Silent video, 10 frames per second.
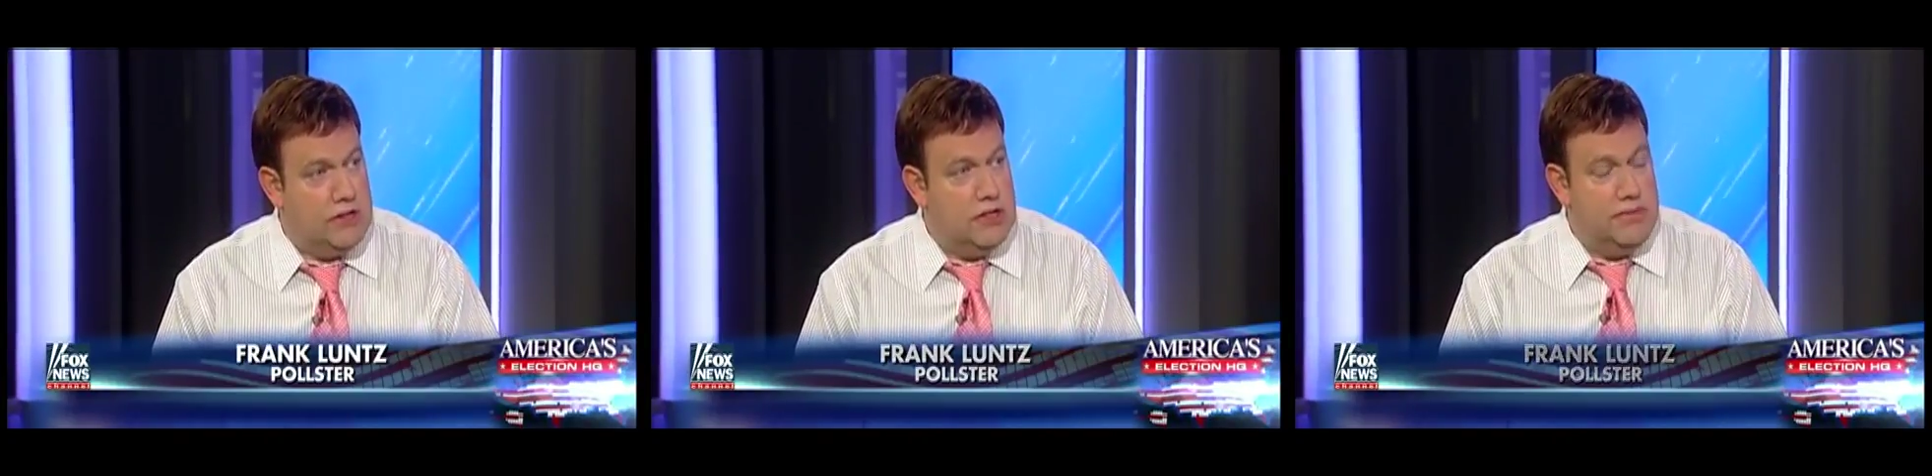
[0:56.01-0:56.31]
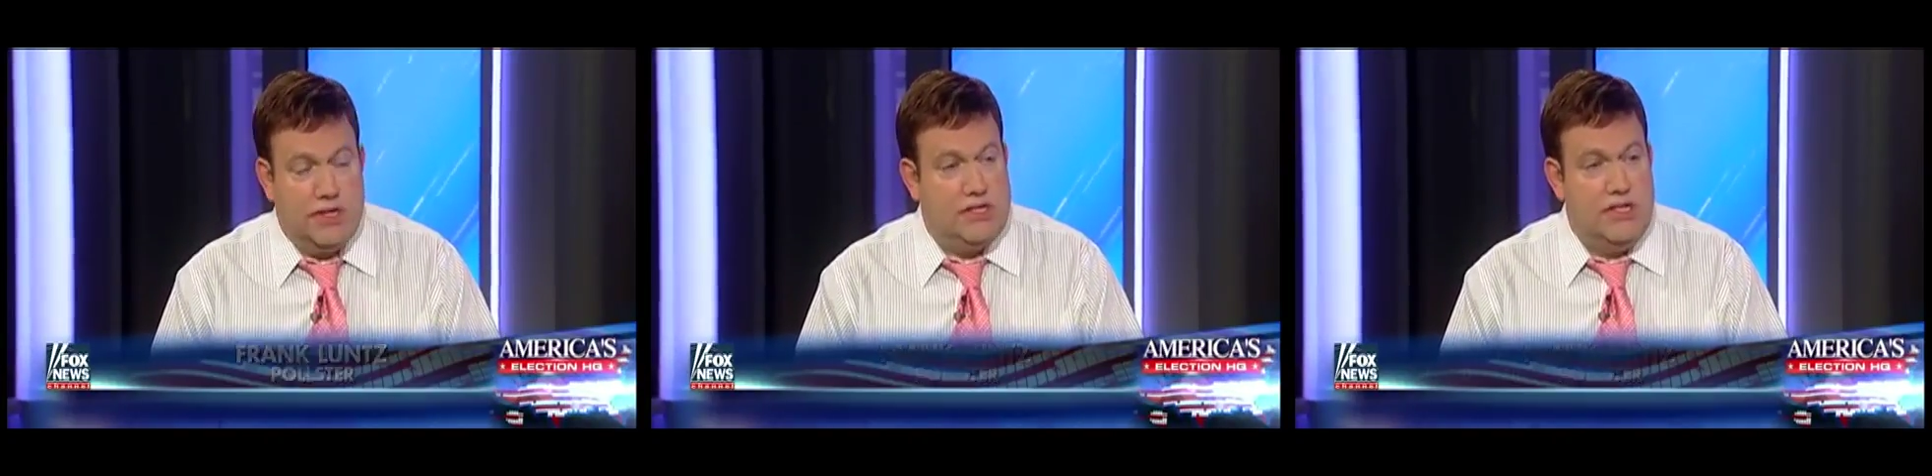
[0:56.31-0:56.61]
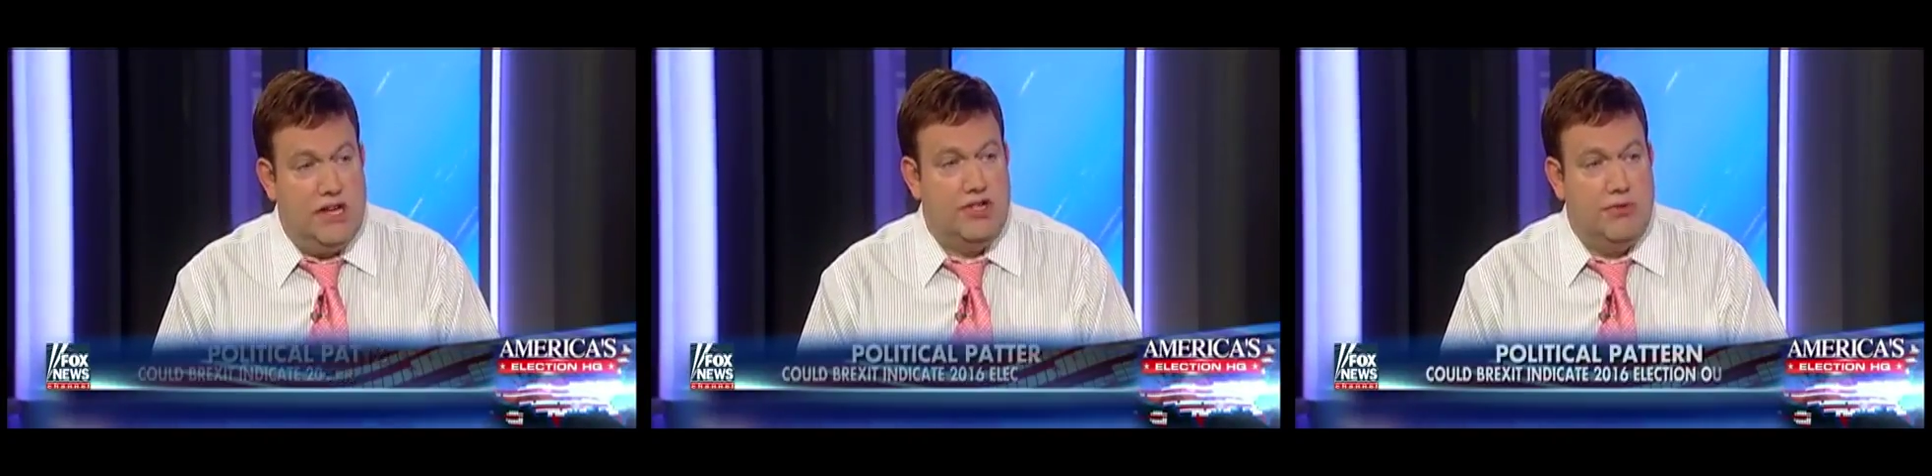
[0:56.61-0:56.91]
because the
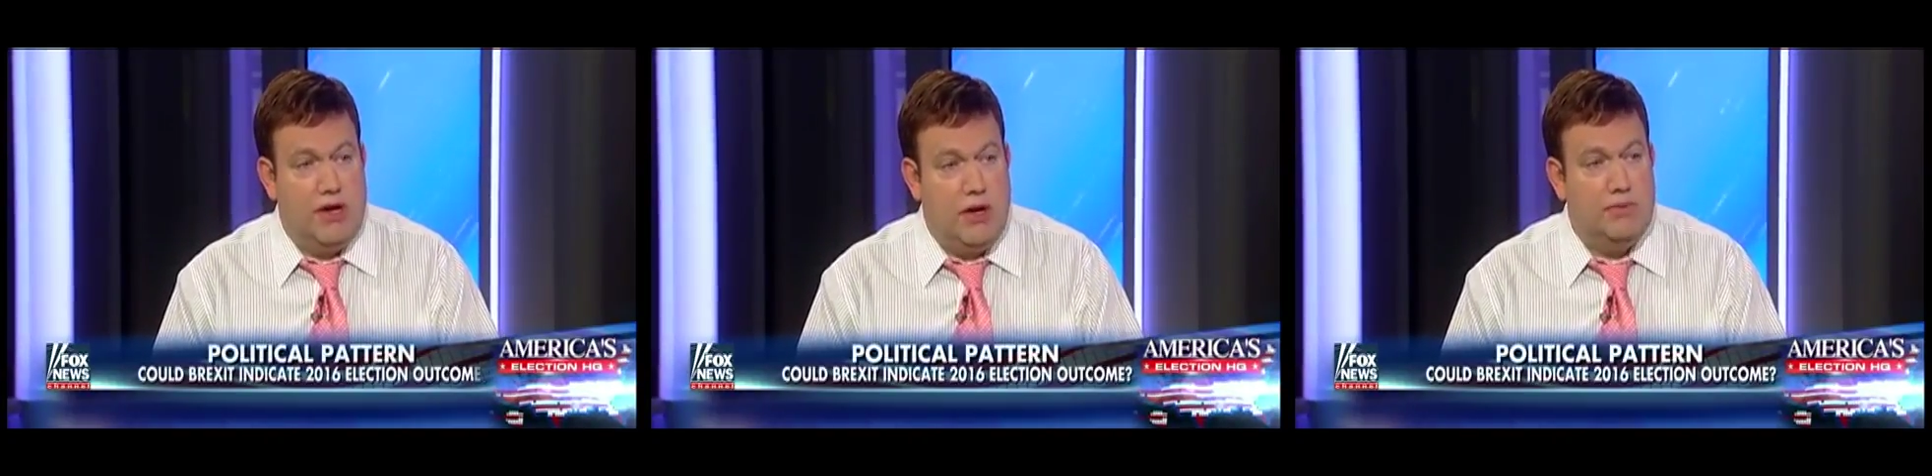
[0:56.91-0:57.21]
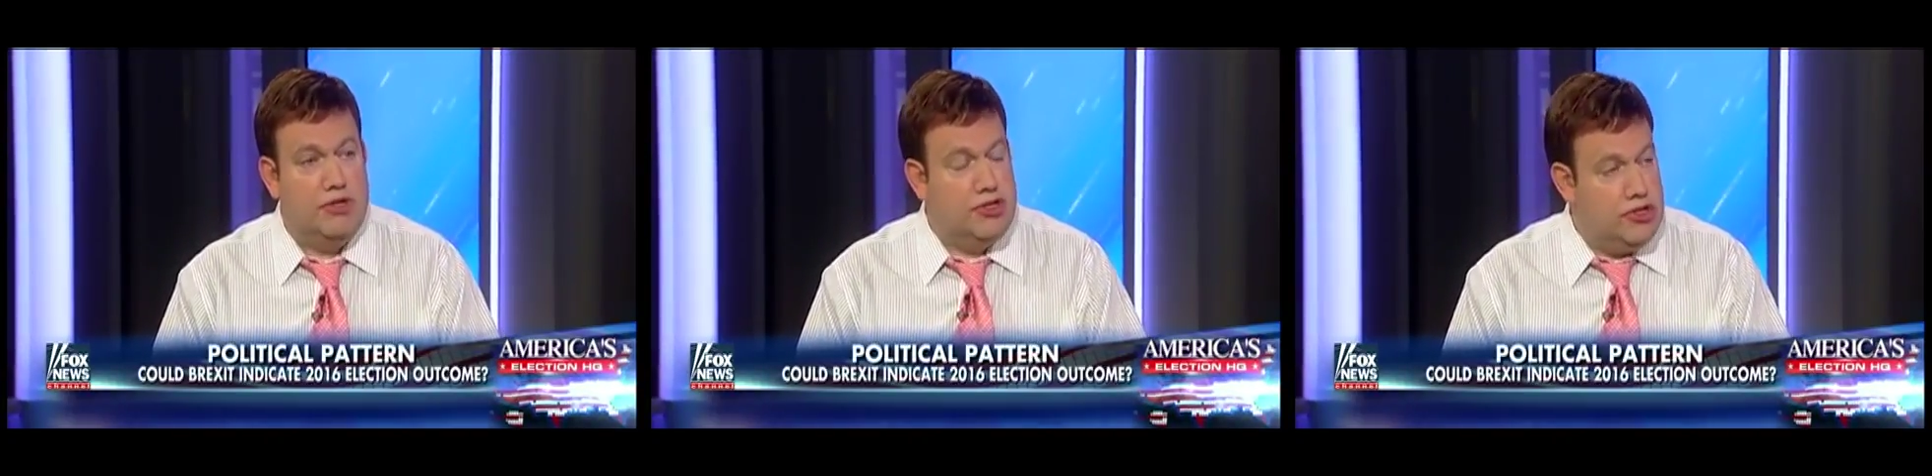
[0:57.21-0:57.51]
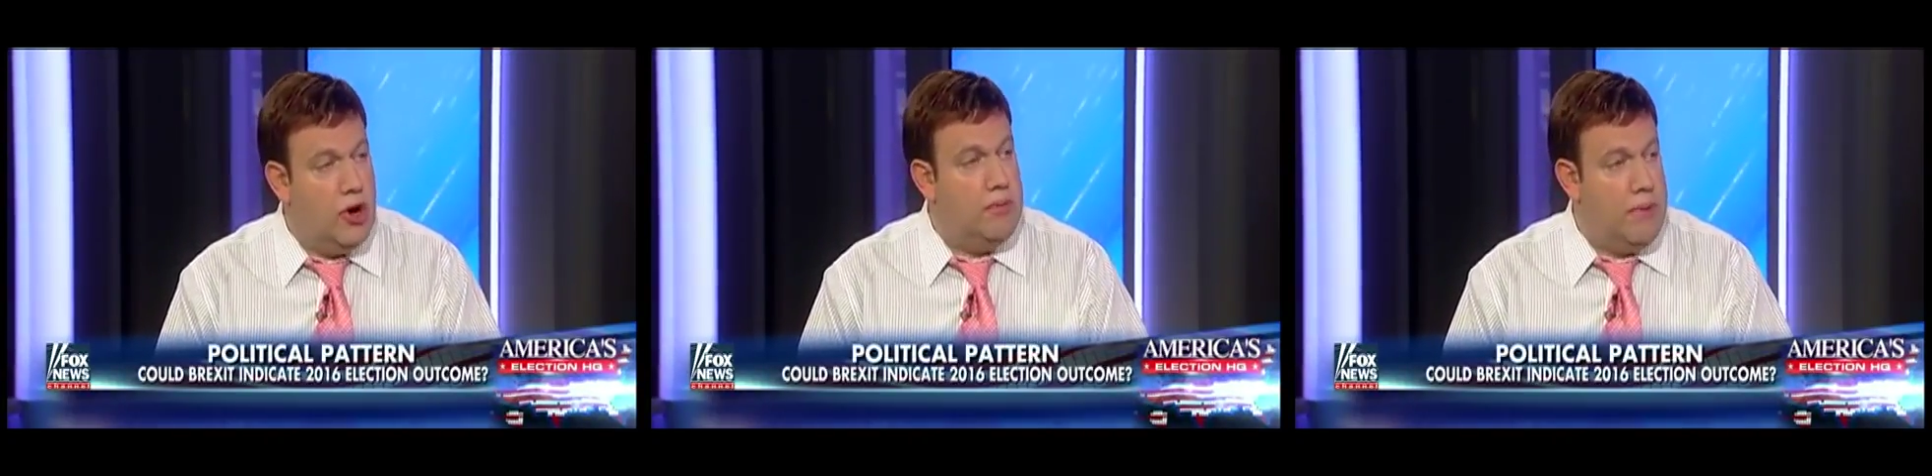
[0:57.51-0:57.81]
nationwide numbers
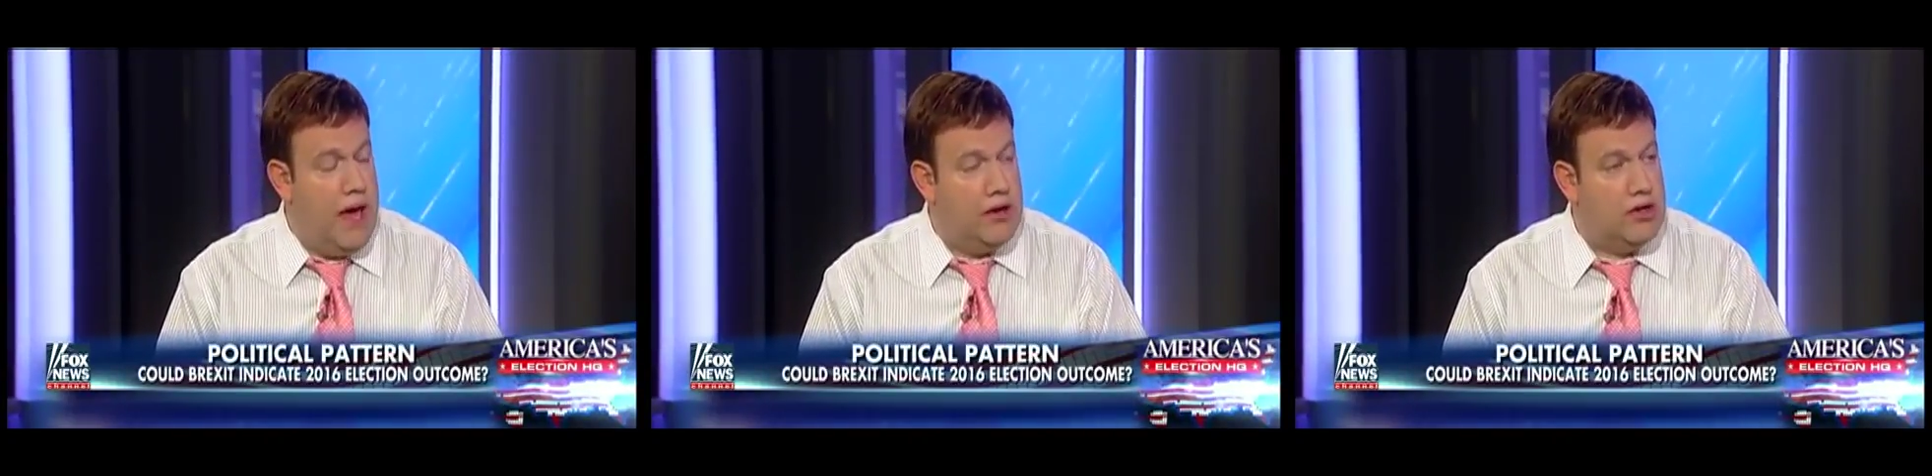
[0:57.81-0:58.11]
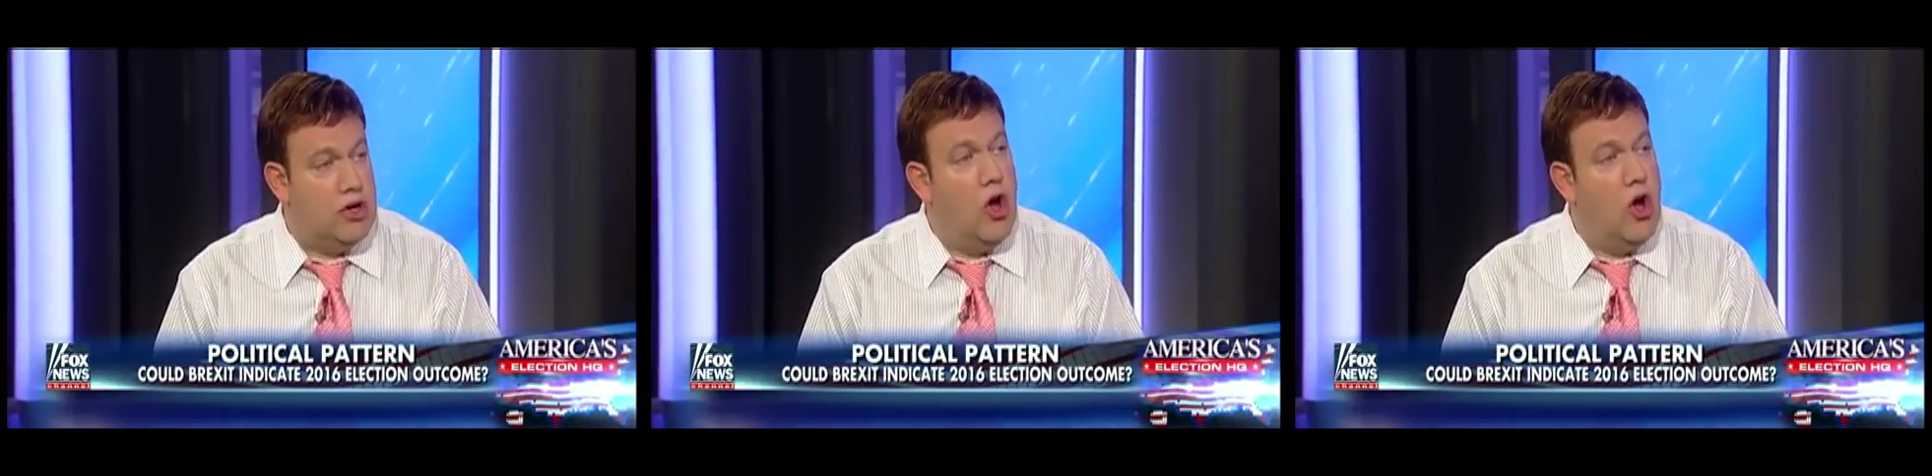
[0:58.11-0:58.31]
don't matter.